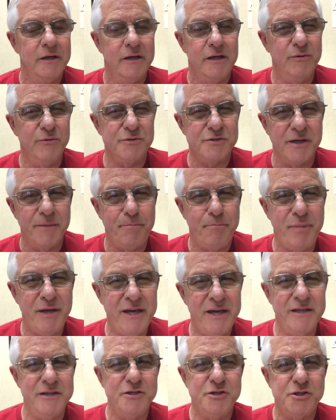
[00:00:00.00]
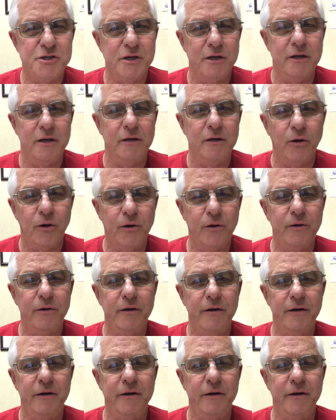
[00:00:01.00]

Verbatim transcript: it was a pinch and it hurt